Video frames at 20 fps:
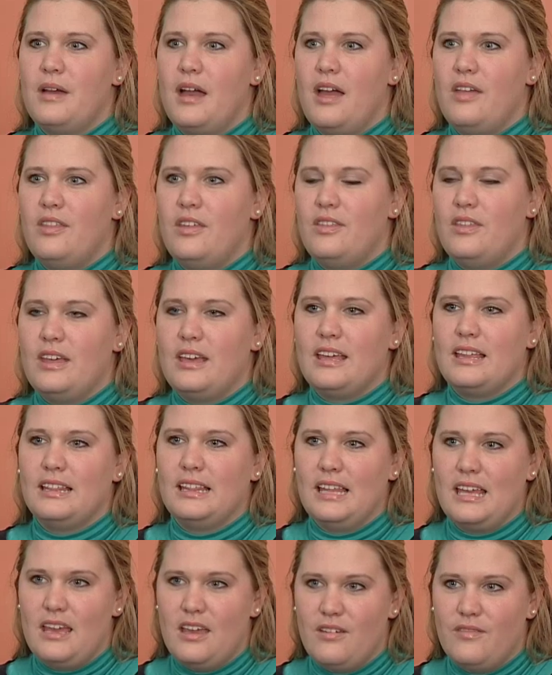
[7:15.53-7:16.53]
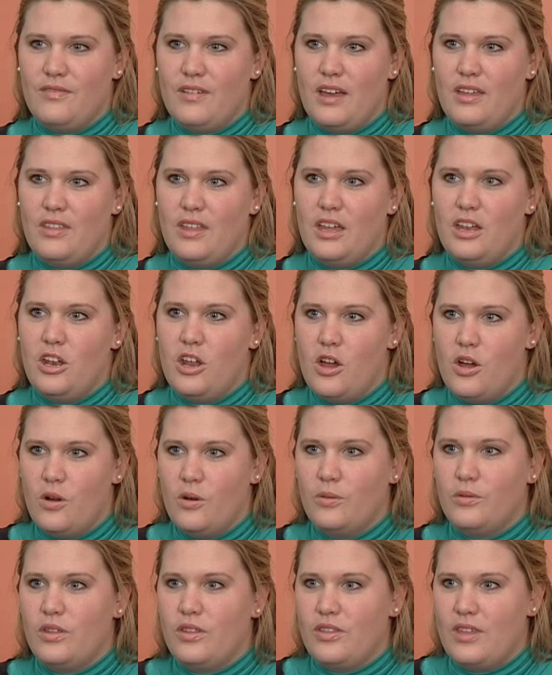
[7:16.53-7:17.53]
And then they can leave and they
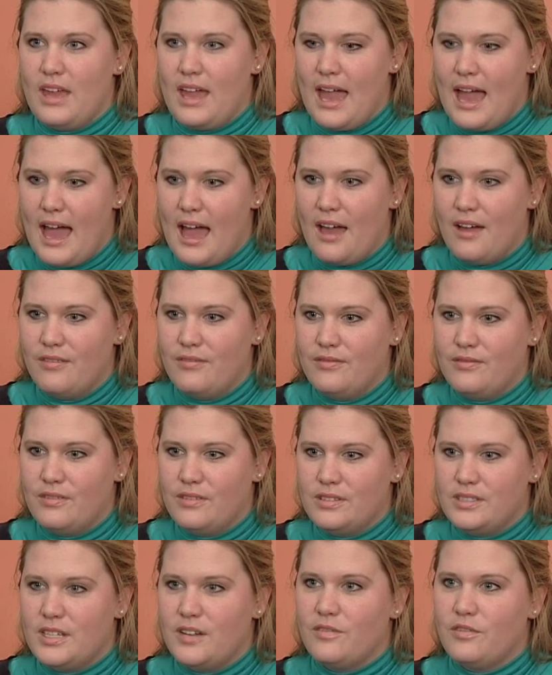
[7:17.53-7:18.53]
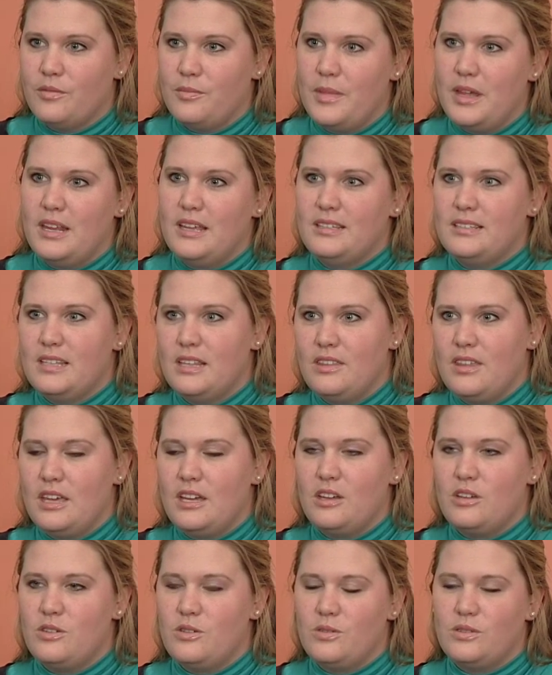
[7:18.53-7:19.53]
know that they have several minutes that they
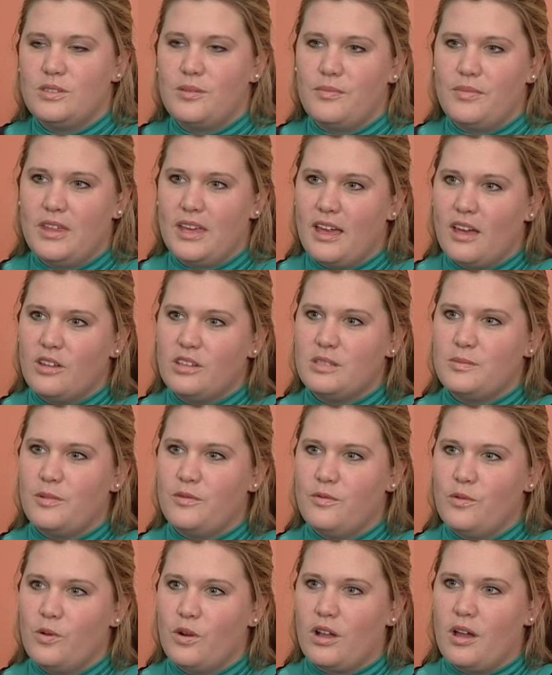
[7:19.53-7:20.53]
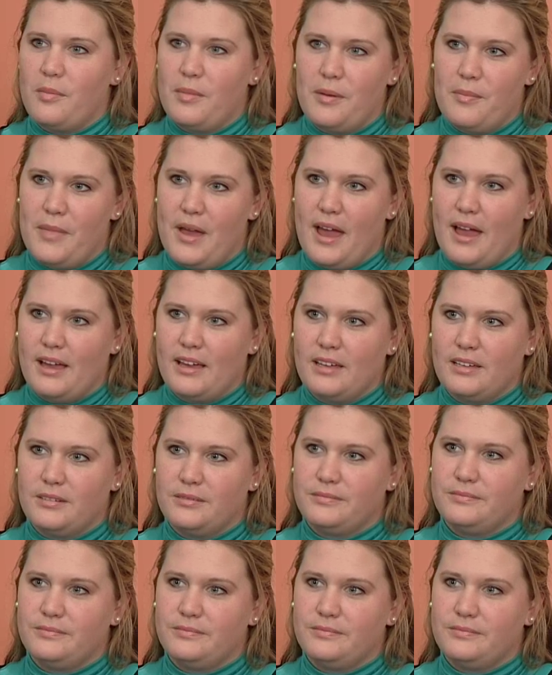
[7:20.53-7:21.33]
can do something else before coming back.